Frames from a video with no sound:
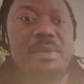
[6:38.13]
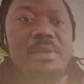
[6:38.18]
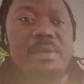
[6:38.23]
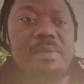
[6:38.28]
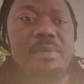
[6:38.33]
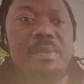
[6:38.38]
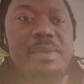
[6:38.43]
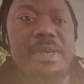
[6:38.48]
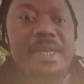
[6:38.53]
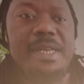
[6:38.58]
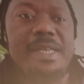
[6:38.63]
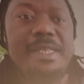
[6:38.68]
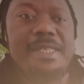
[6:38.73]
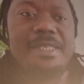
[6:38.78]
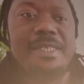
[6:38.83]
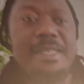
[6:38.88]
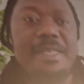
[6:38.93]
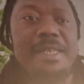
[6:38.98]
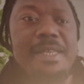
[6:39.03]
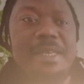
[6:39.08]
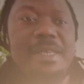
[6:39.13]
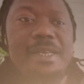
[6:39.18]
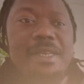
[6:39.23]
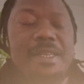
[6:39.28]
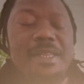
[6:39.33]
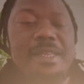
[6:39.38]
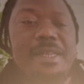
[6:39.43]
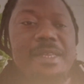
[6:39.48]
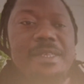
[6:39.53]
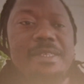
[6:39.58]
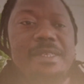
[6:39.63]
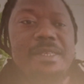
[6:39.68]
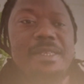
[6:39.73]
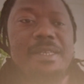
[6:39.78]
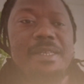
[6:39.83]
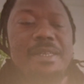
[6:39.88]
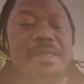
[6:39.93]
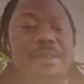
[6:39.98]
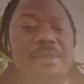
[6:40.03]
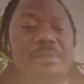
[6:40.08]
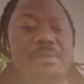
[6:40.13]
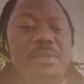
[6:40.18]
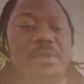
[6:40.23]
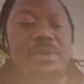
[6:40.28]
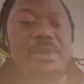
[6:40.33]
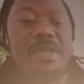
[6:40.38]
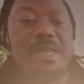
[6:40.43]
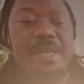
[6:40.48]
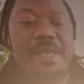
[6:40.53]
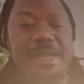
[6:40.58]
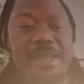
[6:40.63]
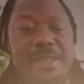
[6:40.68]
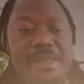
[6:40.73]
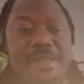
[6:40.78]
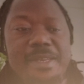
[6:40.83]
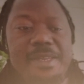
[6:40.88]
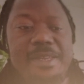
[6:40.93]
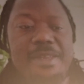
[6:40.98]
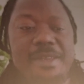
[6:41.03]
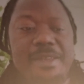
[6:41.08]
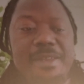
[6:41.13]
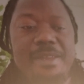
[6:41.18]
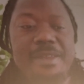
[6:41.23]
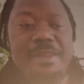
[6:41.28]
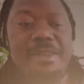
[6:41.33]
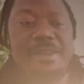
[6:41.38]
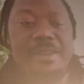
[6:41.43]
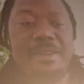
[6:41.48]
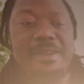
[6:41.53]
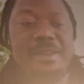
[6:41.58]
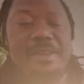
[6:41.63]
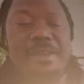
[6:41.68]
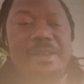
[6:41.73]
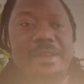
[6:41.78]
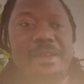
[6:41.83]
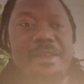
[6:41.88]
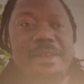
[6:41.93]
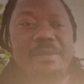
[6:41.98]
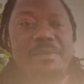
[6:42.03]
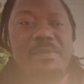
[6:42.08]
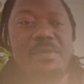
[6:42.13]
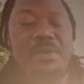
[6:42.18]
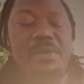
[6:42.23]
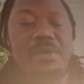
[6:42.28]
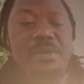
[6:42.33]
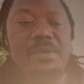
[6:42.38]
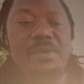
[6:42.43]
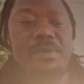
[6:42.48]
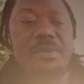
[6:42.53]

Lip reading: Press. That's more light and more.